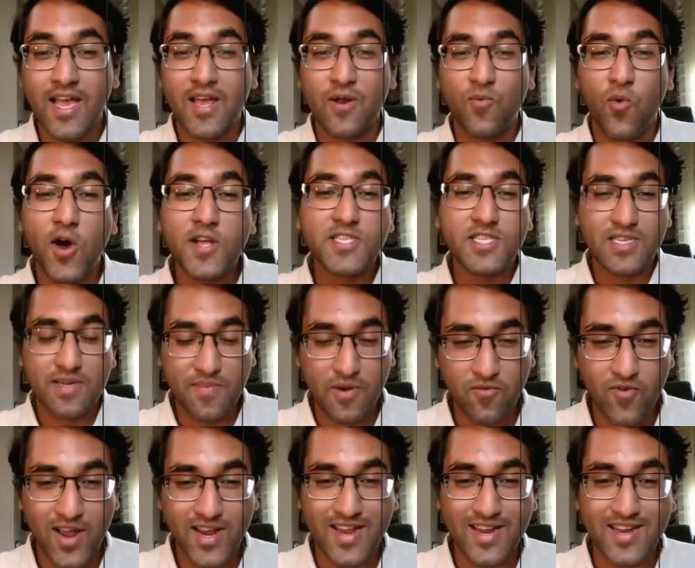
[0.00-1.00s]
It wants to be
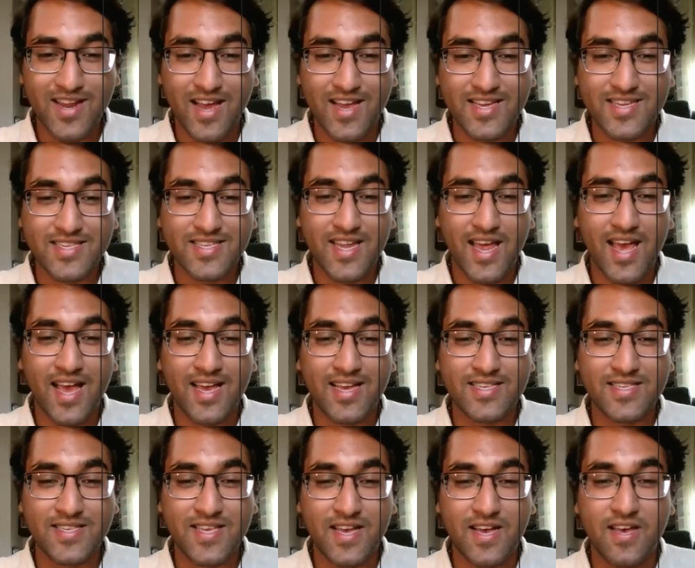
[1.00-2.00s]
recognized
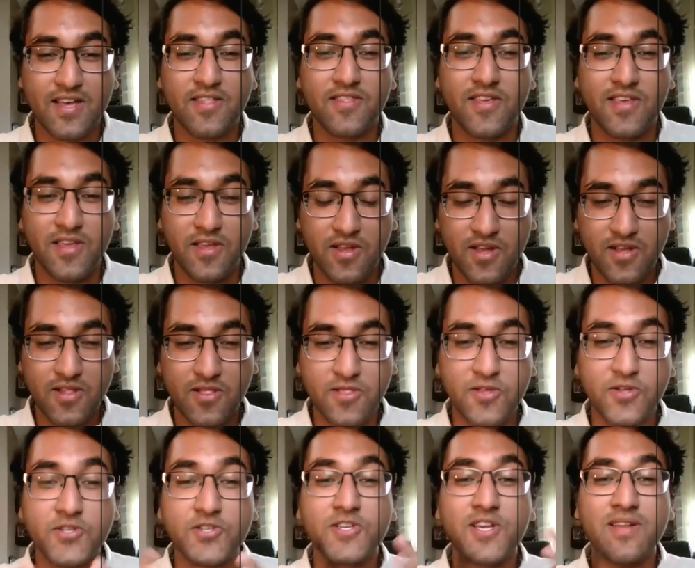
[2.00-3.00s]
as uh, the
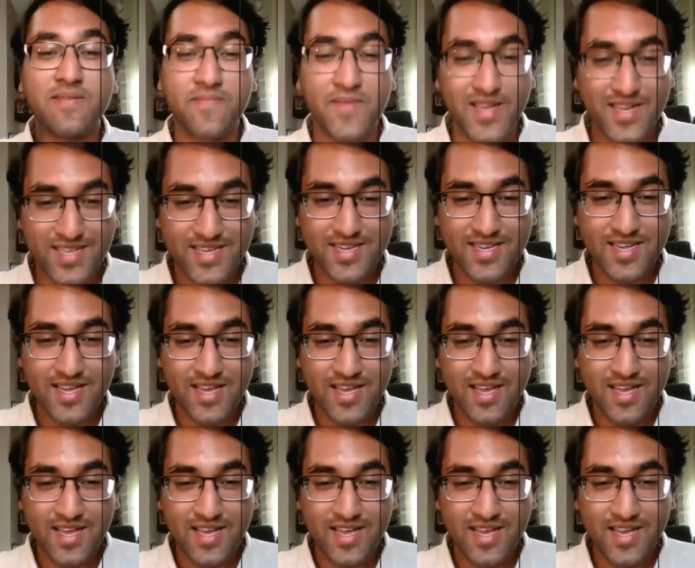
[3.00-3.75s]
legitimate